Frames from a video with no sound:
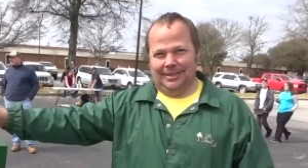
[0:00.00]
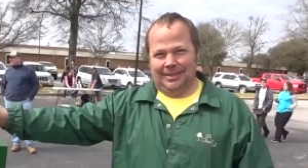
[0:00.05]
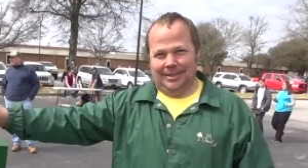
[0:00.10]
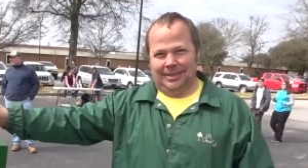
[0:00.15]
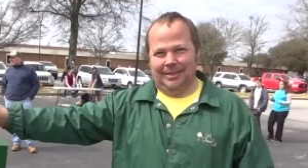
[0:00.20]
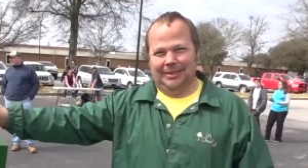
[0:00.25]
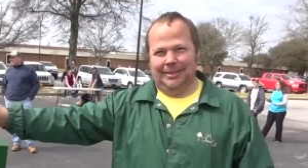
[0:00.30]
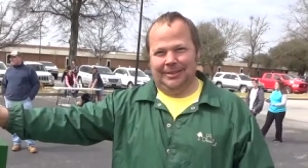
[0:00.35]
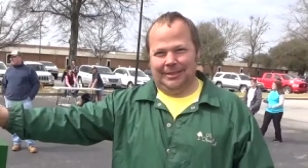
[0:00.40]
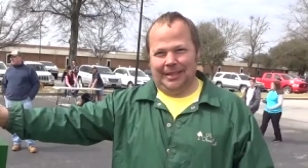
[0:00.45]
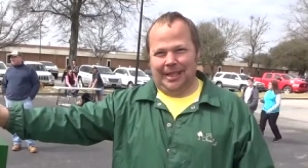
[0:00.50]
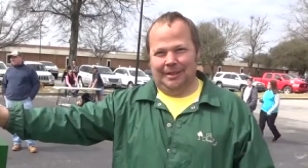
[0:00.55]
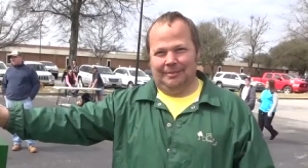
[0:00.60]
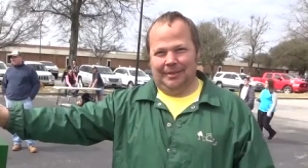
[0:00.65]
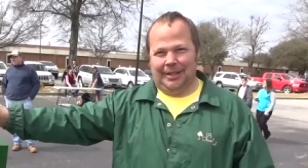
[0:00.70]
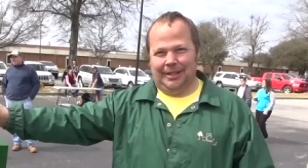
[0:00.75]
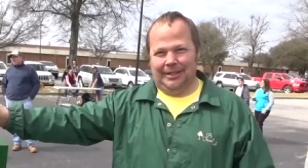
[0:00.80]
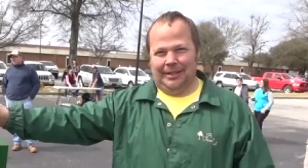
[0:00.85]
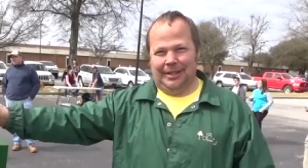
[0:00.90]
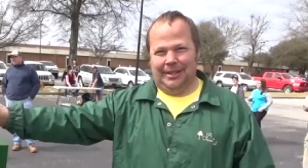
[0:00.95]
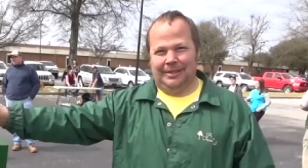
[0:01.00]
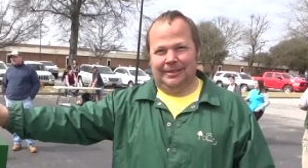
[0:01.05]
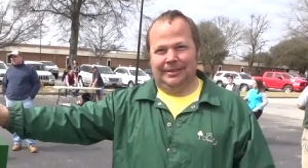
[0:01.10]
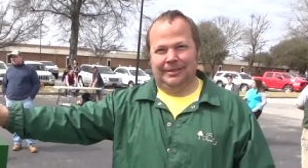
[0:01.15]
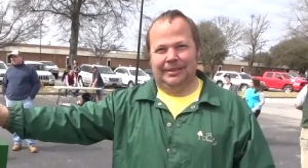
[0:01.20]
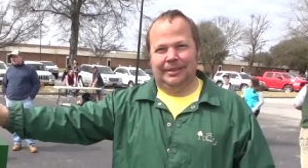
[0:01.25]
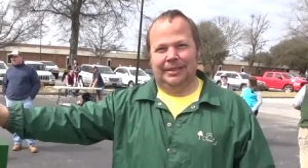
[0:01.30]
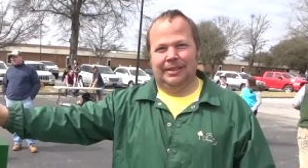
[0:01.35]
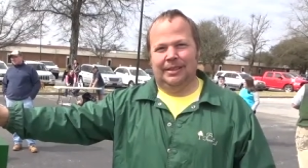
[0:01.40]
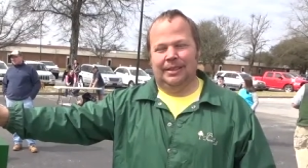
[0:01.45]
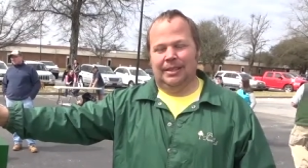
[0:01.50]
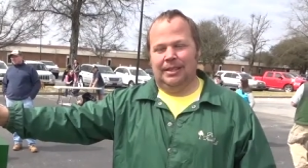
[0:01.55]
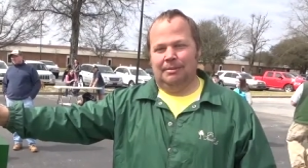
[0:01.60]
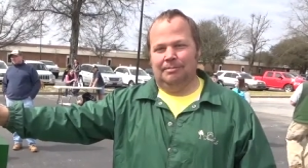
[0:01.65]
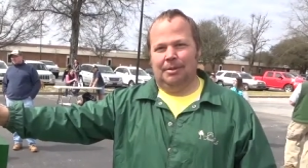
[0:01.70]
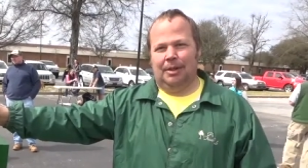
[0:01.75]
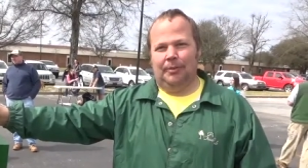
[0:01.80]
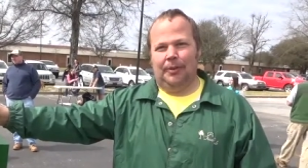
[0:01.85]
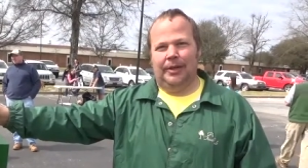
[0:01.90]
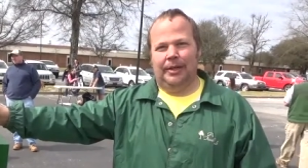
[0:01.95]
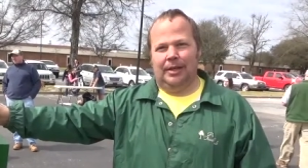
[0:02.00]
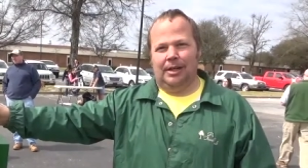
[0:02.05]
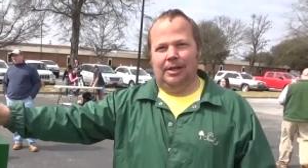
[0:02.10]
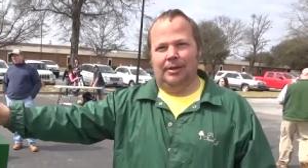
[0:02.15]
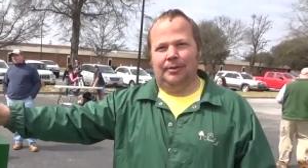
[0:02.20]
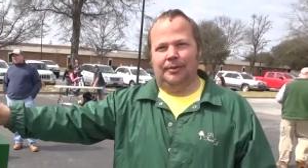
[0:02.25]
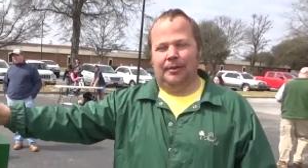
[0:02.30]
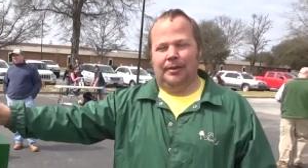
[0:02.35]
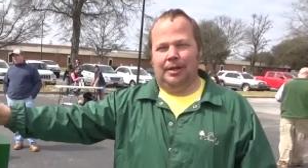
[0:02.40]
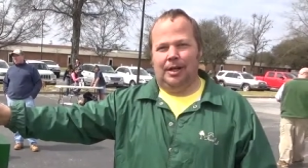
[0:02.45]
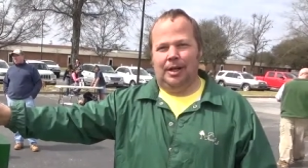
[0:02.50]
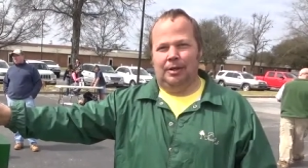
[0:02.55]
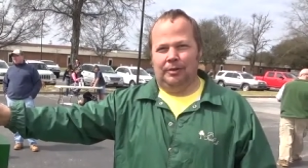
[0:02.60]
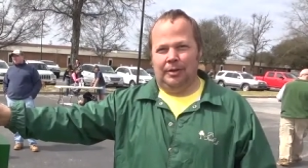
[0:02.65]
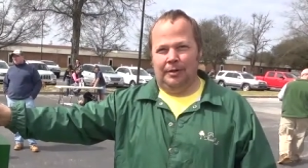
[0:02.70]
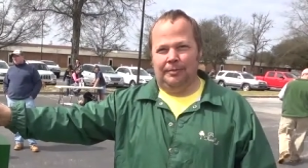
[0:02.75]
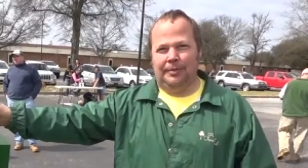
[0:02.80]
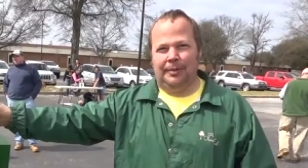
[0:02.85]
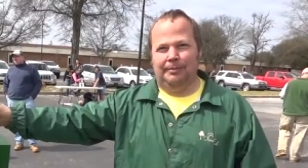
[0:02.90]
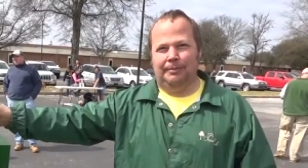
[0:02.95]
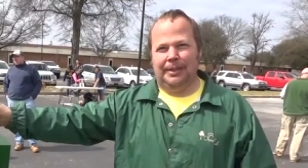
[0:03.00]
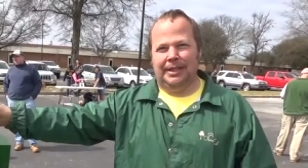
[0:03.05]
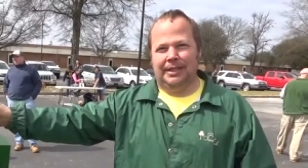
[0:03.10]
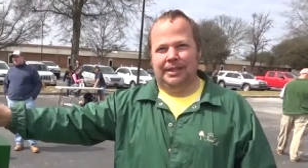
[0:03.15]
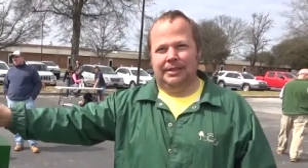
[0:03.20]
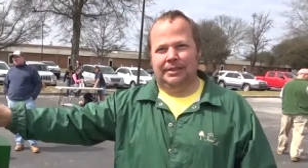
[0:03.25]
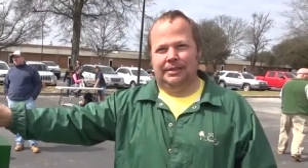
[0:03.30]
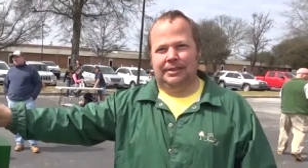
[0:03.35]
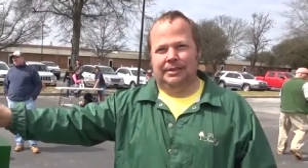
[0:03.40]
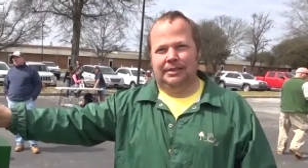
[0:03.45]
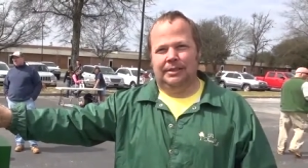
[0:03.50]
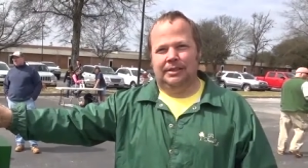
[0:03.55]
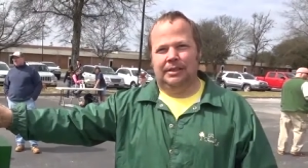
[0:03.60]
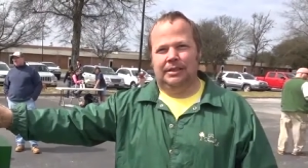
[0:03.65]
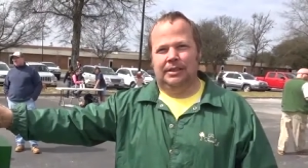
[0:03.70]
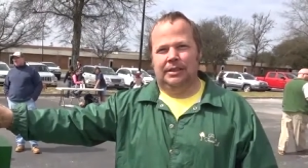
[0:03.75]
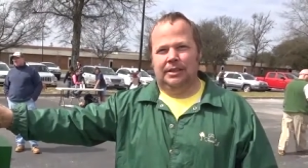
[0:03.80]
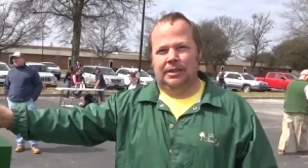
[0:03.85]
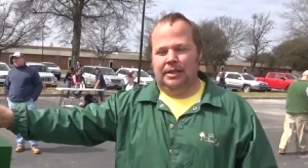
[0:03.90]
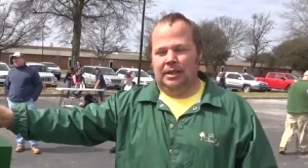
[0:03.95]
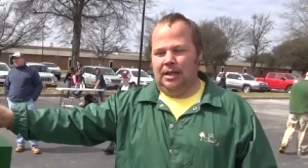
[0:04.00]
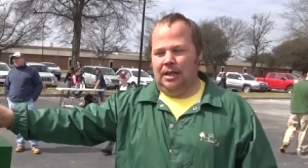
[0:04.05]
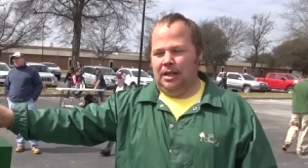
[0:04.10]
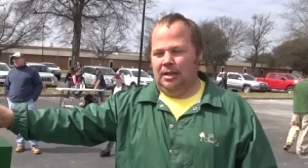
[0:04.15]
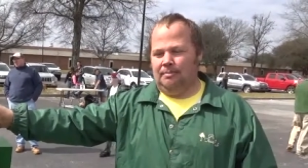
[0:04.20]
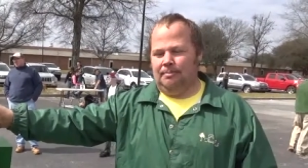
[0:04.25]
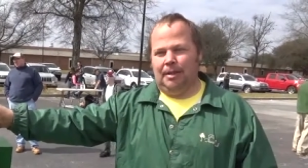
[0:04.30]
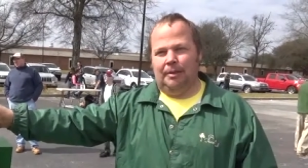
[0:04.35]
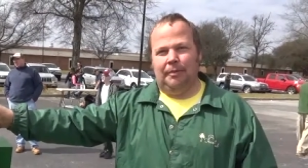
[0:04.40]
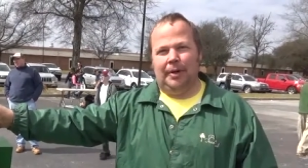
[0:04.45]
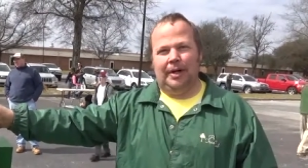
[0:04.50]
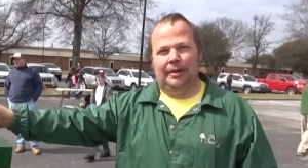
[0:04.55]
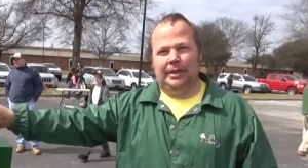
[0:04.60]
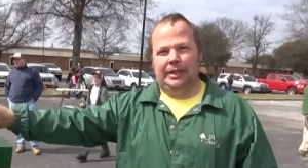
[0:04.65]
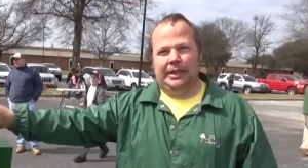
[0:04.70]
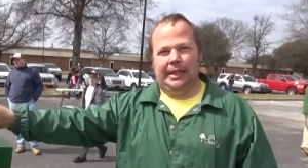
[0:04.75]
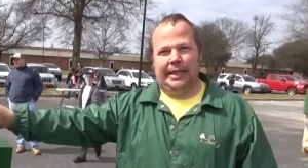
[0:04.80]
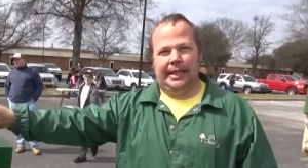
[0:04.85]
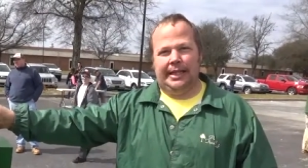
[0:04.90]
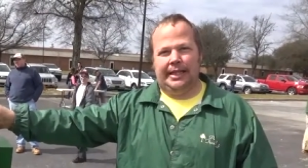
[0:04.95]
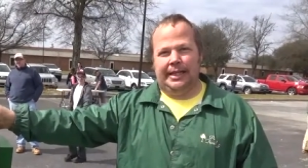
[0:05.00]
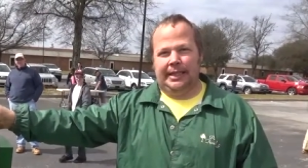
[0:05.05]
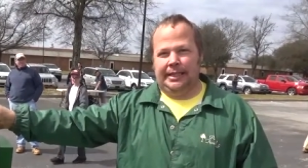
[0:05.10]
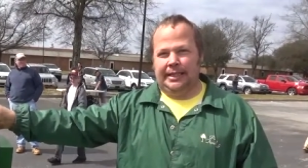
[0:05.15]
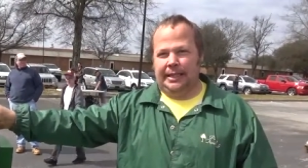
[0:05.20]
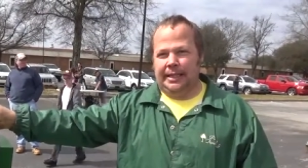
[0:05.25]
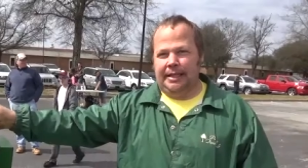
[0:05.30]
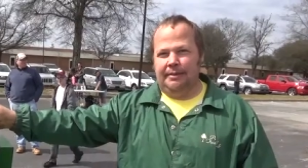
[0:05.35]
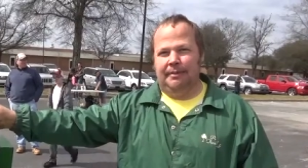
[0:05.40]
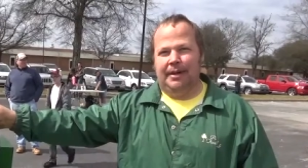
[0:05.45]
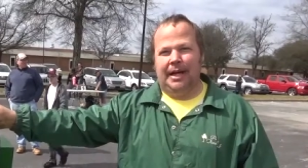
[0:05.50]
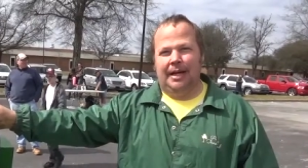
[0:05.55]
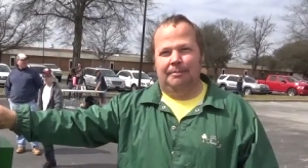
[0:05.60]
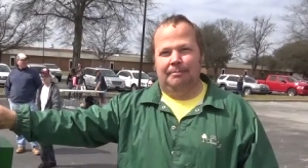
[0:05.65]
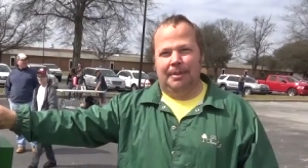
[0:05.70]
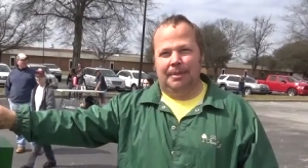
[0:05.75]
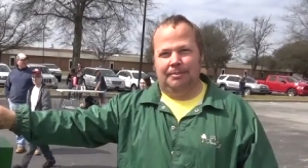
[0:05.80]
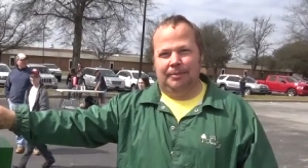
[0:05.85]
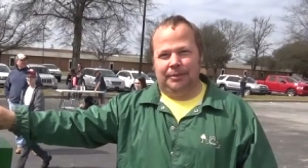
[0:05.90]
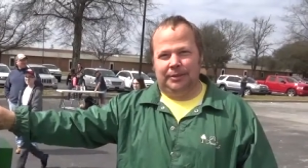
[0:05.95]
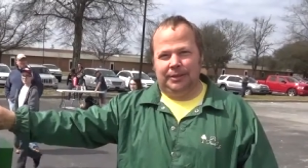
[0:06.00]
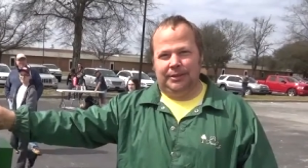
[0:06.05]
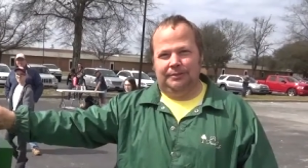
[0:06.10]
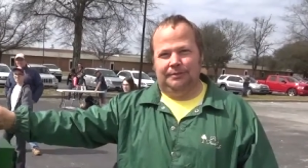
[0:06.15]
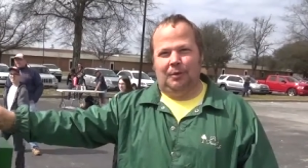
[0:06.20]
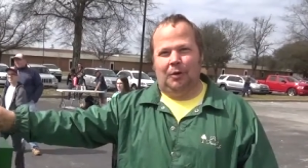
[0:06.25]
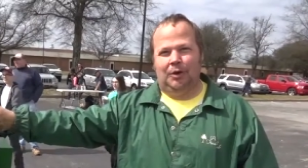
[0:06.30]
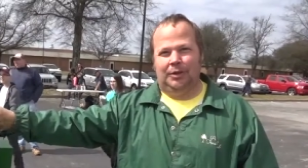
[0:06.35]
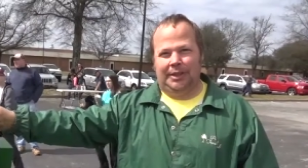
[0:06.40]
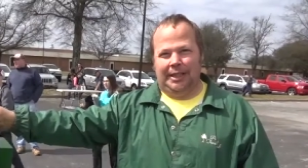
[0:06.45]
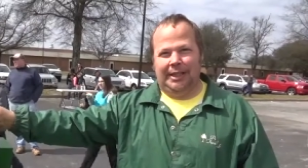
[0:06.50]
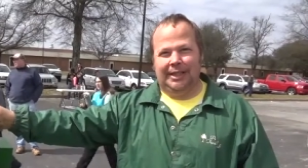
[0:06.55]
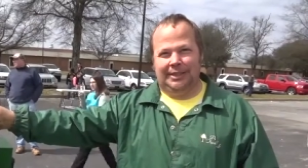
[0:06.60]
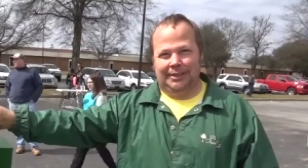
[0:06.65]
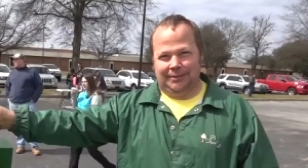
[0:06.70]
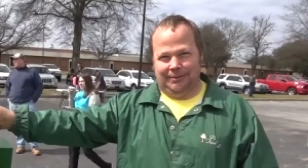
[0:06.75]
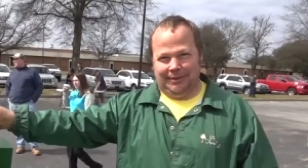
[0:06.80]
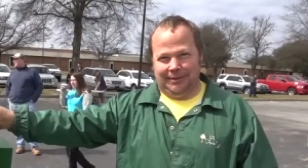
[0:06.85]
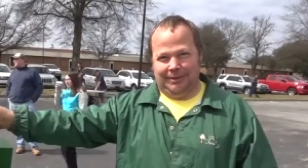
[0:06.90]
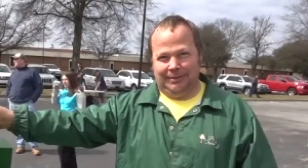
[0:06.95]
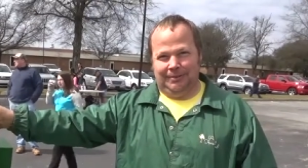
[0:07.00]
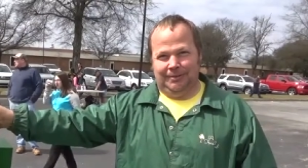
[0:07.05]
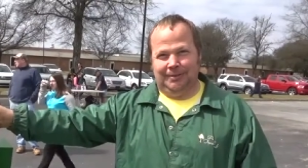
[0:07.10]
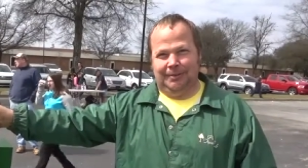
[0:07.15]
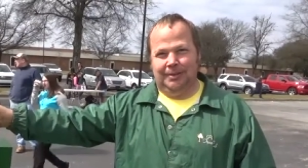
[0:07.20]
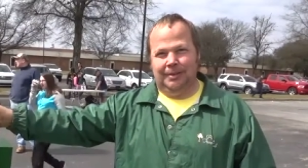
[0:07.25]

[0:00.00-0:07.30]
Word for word: Saluda, South Carolina. So we are all, all over the Midlands, um, around the lake, and even have members as far as Edgefield.